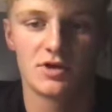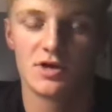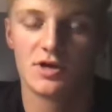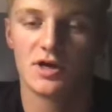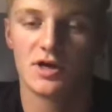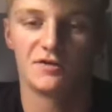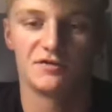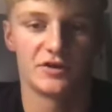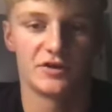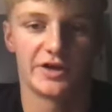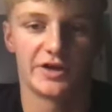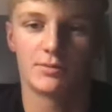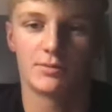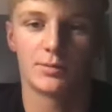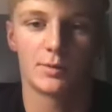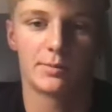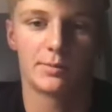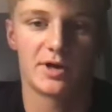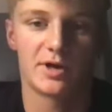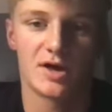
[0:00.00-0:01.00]
I feel like I'm
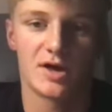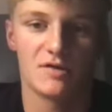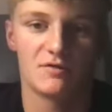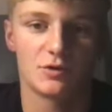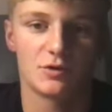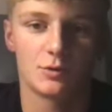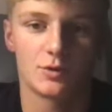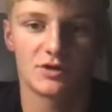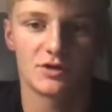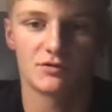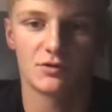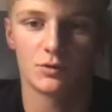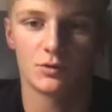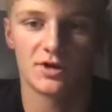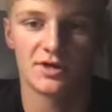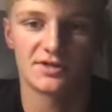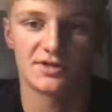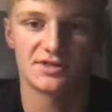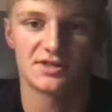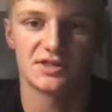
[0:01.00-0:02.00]
prepared every week for what I
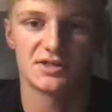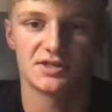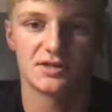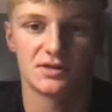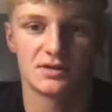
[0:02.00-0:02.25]
see.